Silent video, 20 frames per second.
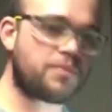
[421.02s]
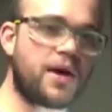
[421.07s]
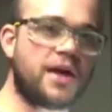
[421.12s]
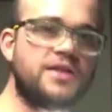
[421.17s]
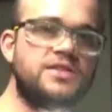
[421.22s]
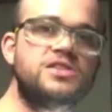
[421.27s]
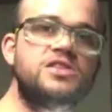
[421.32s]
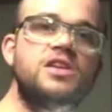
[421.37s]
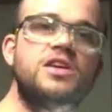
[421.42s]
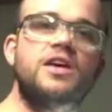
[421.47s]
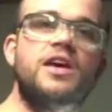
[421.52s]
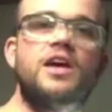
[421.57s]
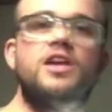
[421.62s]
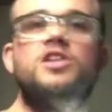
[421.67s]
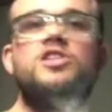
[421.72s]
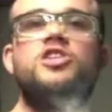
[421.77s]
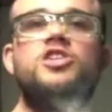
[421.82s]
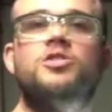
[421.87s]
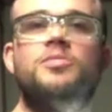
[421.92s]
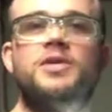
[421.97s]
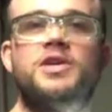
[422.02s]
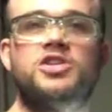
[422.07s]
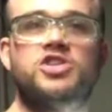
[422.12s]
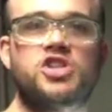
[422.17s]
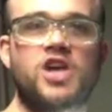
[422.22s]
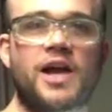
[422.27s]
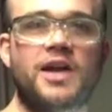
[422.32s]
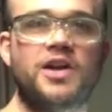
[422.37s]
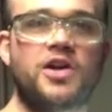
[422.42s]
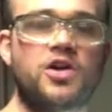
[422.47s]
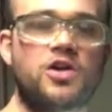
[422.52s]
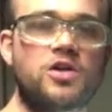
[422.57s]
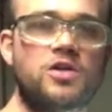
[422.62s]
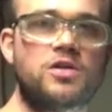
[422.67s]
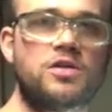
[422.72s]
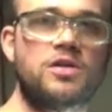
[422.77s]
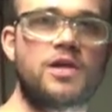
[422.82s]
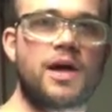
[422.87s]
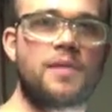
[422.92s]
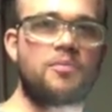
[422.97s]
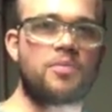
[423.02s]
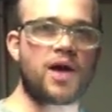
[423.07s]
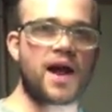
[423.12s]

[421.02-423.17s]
pens get a little bit shinier. That